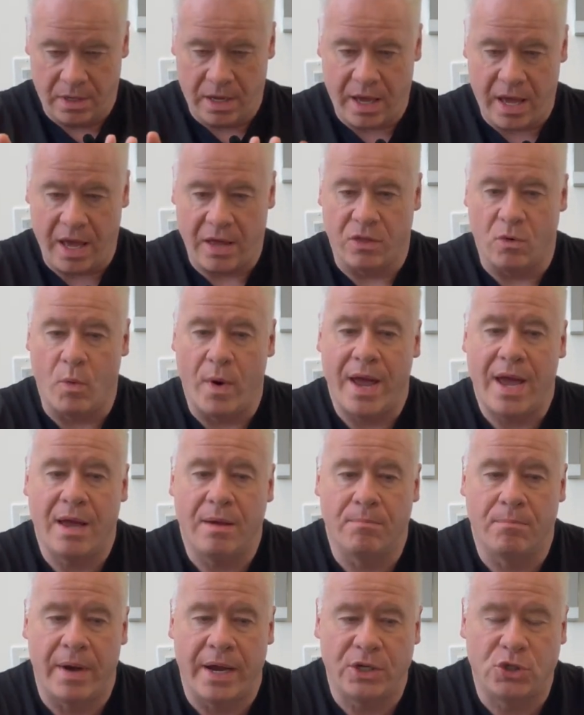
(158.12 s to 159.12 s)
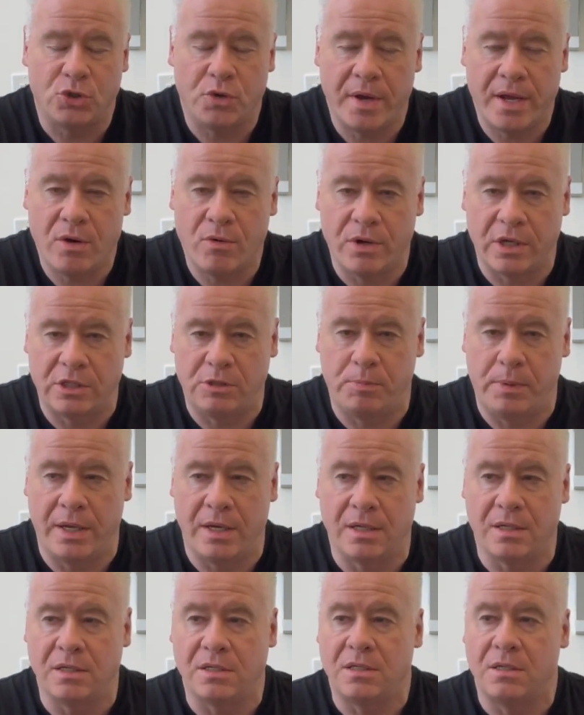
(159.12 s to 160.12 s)
And the way my trainer explained
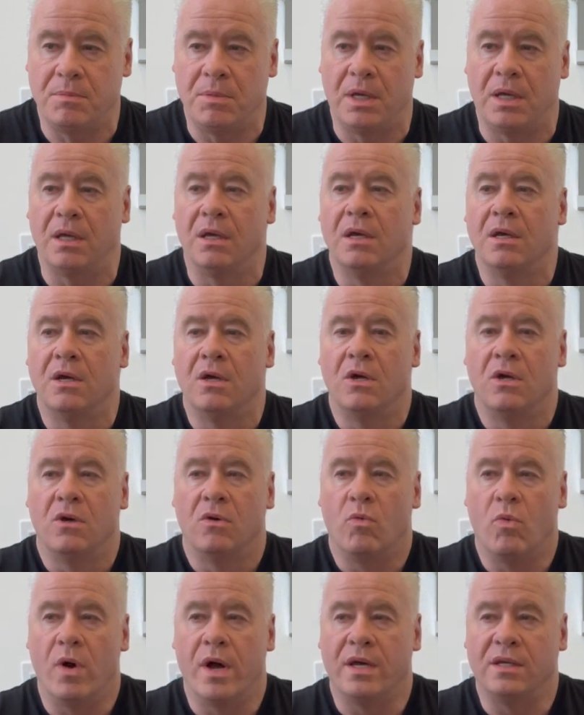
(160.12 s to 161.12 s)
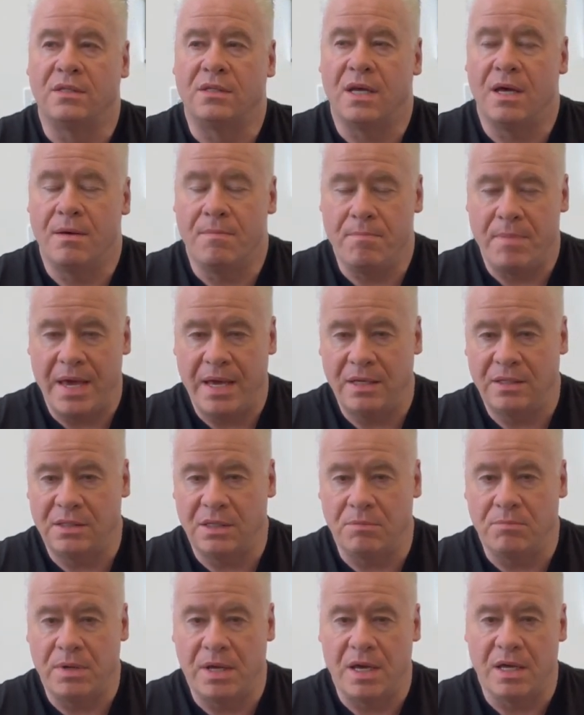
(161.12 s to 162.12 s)
it to me was
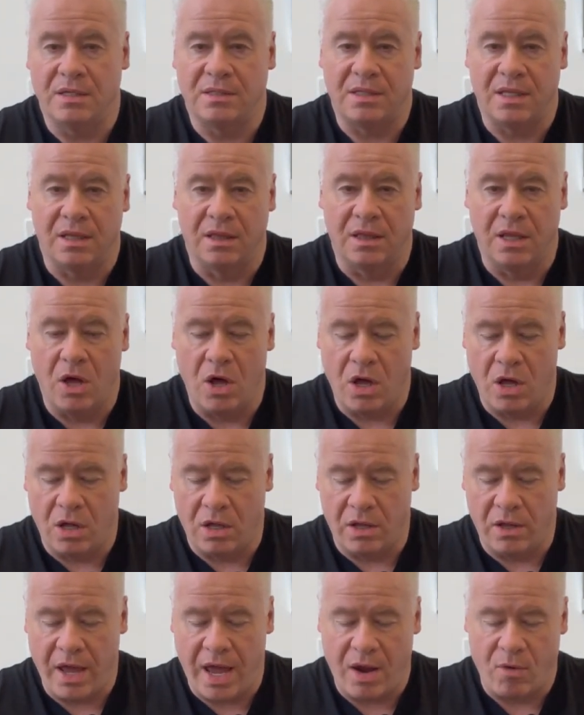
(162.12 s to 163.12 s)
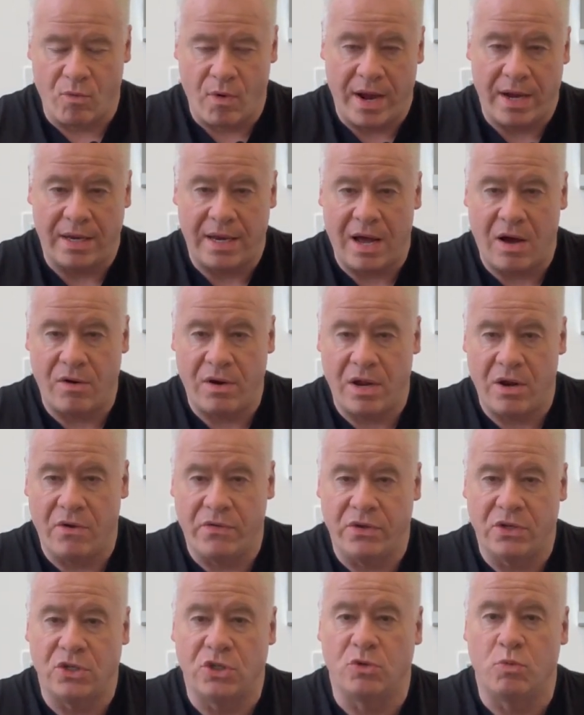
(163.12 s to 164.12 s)
amazing, because the lull right down here,
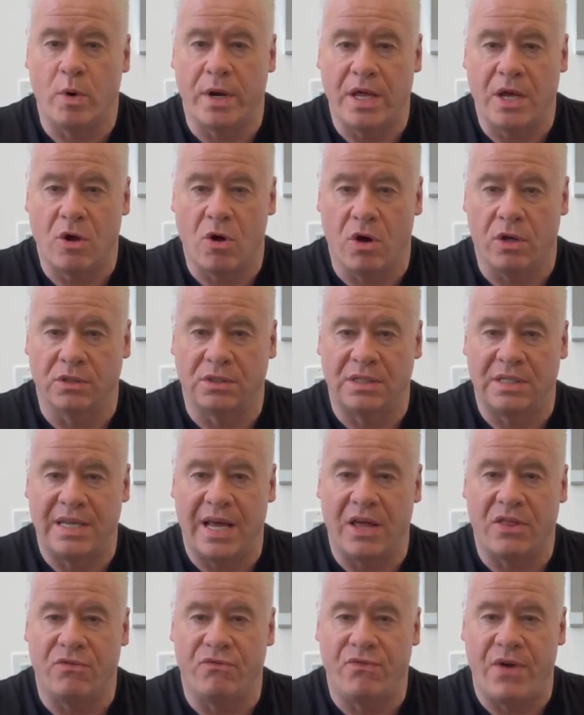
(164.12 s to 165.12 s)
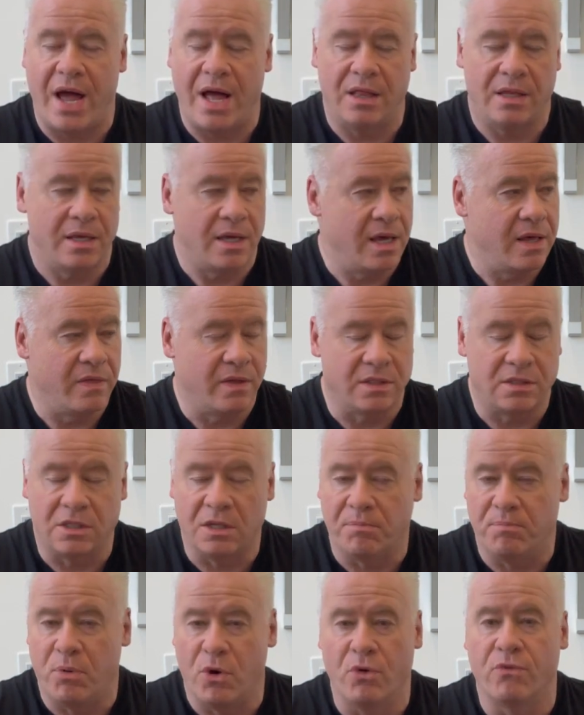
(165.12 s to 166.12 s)
this is what he calls a death valley, and that's the
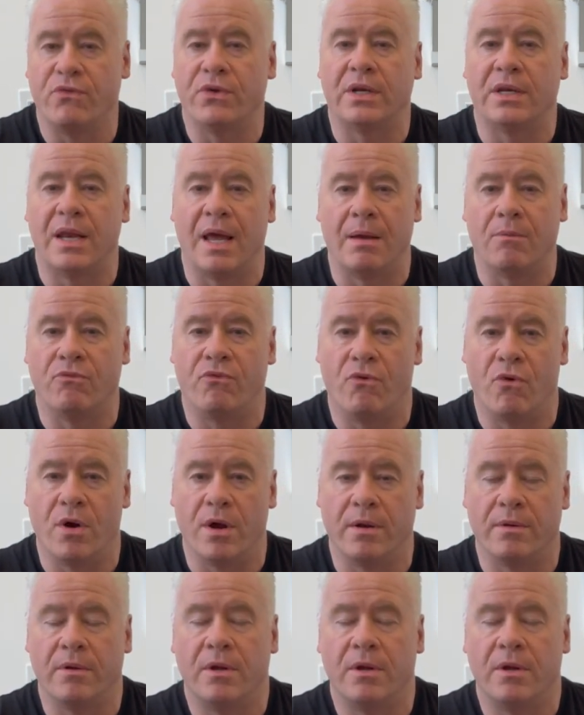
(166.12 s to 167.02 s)
perfect name for it.